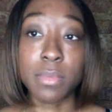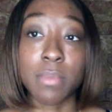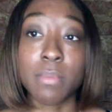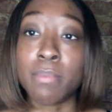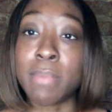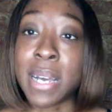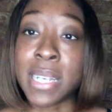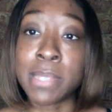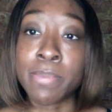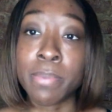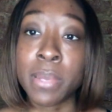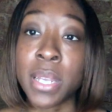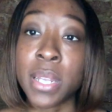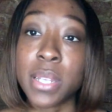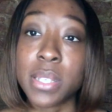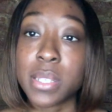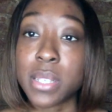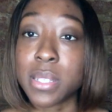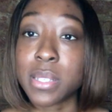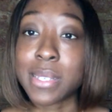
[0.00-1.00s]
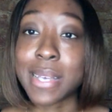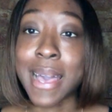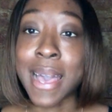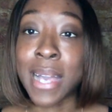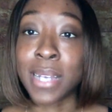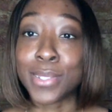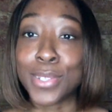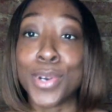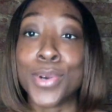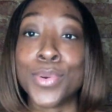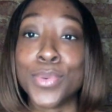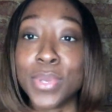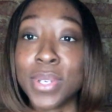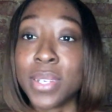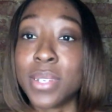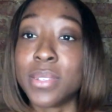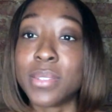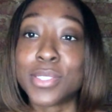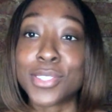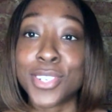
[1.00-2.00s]
My spleen is intact. The
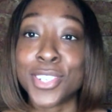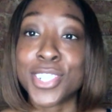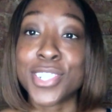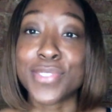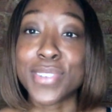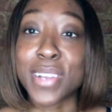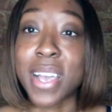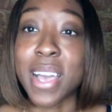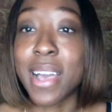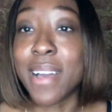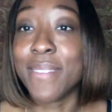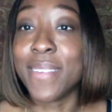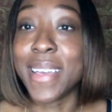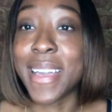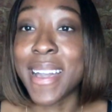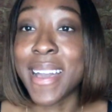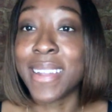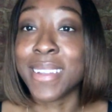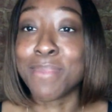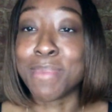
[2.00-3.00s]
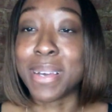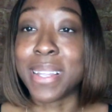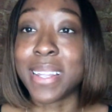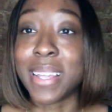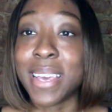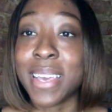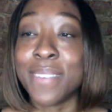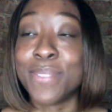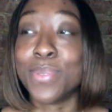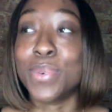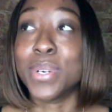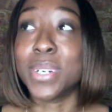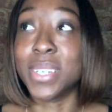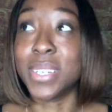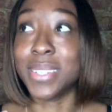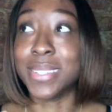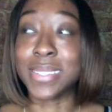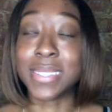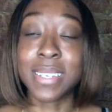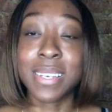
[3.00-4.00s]
only surgery I ever had in my life
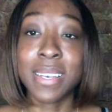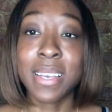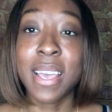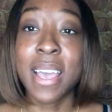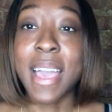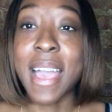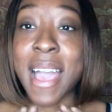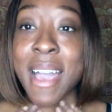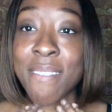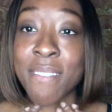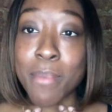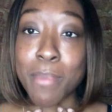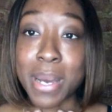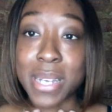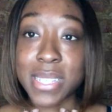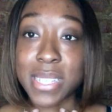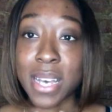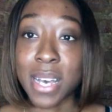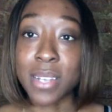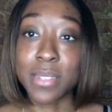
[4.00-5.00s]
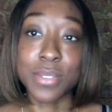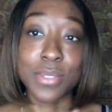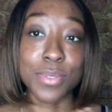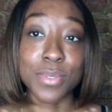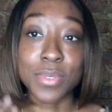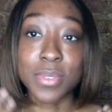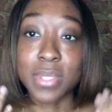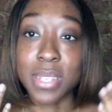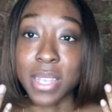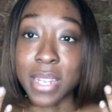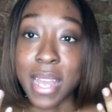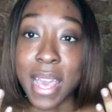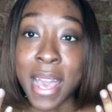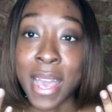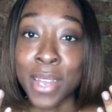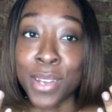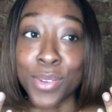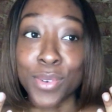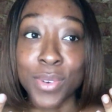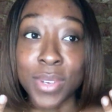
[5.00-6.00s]
was having my tonsils and
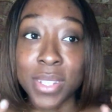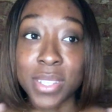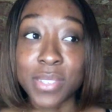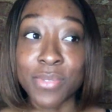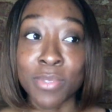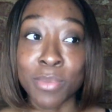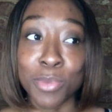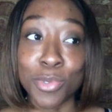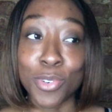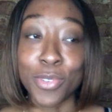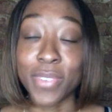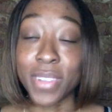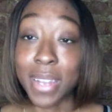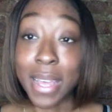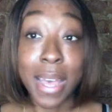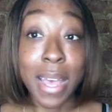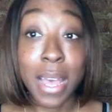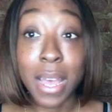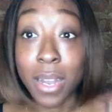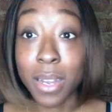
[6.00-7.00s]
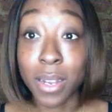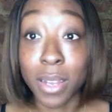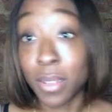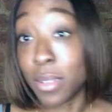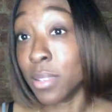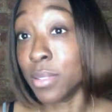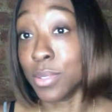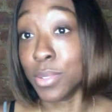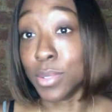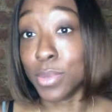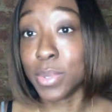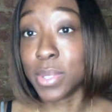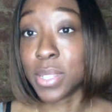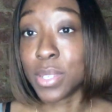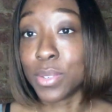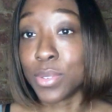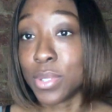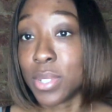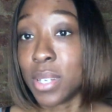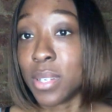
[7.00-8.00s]
adenoids removed, and that had nothing to do with
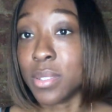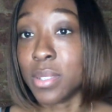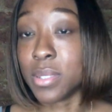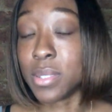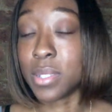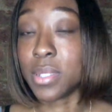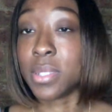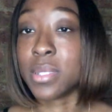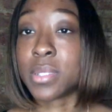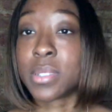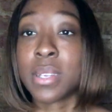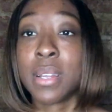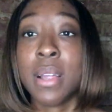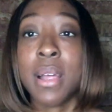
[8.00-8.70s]
sickle cell disease.